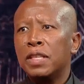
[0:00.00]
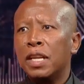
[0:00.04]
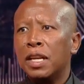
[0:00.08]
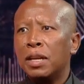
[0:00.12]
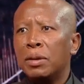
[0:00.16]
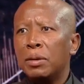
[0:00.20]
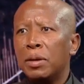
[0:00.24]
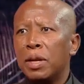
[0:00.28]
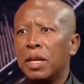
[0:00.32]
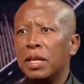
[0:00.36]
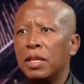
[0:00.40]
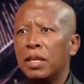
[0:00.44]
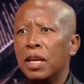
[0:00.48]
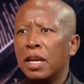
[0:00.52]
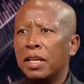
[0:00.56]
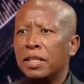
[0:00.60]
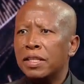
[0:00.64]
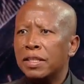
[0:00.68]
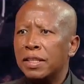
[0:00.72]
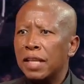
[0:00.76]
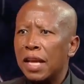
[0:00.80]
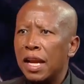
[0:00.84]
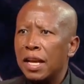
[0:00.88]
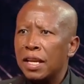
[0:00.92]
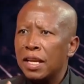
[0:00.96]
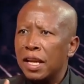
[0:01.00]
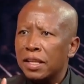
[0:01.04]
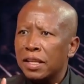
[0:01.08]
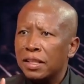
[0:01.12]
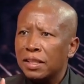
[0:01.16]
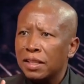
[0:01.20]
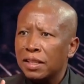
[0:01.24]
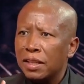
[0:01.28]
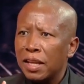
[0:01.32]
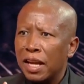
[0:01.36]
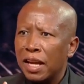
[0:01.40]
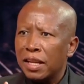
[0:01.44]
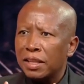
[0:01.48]
is that he
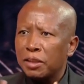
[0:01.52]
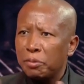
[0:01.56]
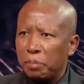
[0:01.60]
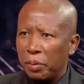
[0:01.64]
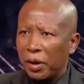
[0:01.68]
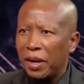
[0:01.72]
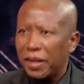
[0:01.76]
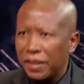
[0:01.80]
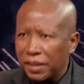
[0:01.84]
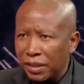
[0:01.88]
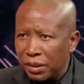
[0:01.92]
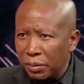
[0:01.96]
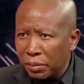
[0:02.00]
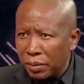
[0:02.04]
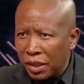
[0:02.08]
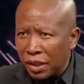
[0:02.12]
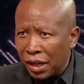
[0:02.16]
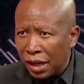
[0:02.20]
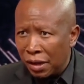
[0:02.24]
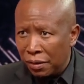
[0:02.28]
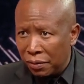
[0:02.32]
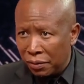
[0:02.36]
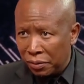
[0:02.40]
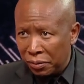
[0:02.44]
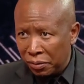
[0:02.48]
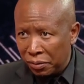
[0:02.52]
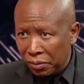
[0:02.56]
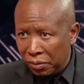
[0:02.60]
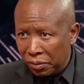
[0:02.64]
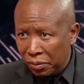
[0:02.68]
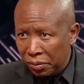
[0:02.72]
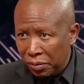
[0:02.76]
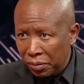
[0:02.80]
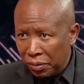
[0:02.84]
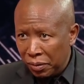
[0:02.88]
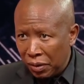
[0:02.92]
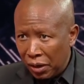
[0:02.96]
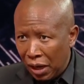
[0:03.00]
has expressed himself
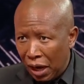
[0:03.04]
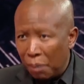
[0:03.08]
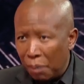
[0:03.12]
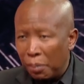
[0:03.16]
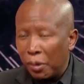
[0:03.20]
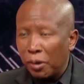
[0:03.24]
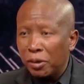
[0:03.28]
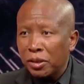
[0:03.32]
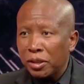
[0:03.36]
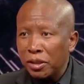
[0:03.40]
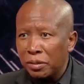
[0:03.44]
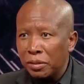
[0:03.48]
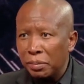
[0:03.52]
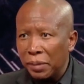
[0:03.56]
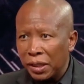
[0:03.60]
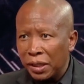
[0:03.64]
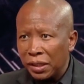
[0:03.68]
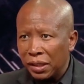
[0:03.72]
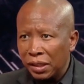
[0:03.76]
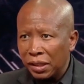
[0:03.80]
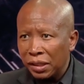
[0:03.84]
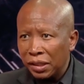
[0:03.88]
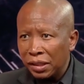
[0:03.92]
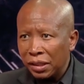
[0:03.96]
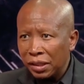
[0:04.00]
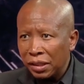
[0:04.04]
about this matter.